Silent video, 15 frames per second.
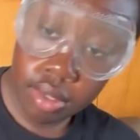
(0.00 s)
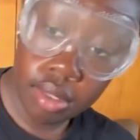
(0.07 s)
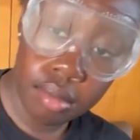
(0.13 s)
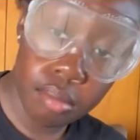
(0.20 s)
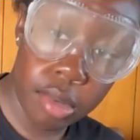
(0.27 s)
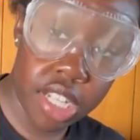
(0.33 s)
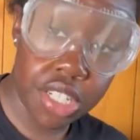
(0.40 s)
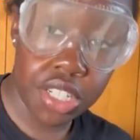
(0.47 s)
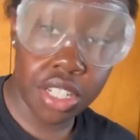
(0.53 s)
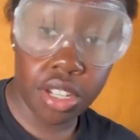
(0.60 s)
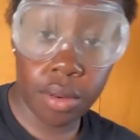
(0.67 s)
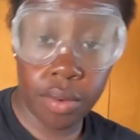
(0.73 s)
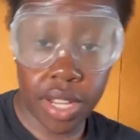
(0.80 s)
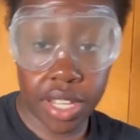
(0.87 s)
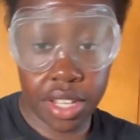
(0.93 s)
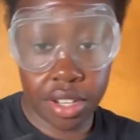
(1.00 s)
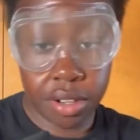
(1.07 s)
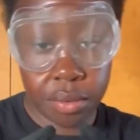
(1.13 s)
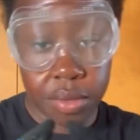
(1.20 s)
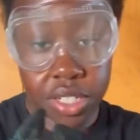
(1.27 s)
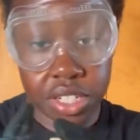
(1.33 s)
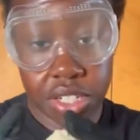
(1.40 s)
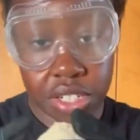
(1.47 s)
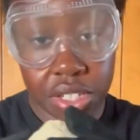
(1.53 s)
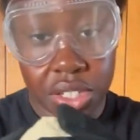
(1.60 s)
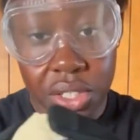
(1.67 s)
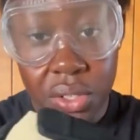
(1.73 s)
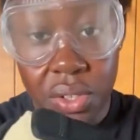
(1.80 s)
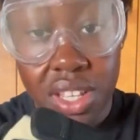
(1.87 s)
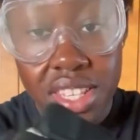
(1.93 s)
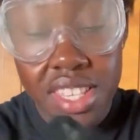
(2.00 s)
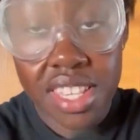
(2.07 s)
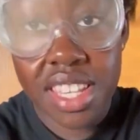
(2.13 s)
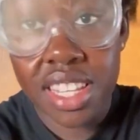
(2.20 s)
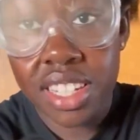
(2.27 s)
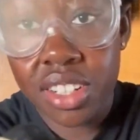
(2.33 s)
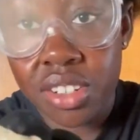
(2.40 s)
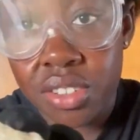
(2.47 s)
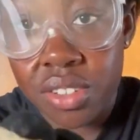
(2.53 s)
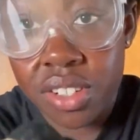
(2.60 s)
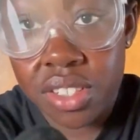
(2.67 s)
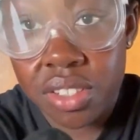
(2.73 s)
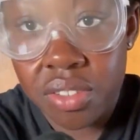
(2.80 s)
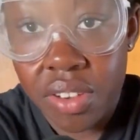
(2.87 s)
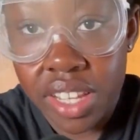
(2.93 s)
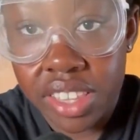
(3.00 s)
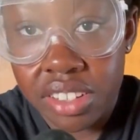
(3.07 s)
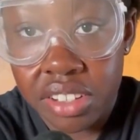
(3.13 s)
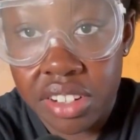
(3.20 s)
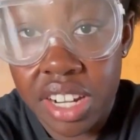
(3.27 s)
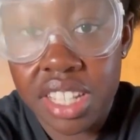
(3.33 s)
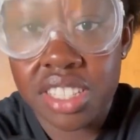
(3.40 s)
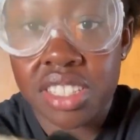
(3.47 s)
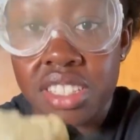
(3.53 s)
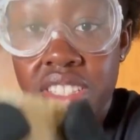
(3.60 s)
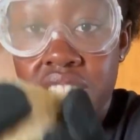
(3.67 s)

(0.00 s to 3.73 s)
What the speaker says: my geode right here, which you can see a little crystal right there. This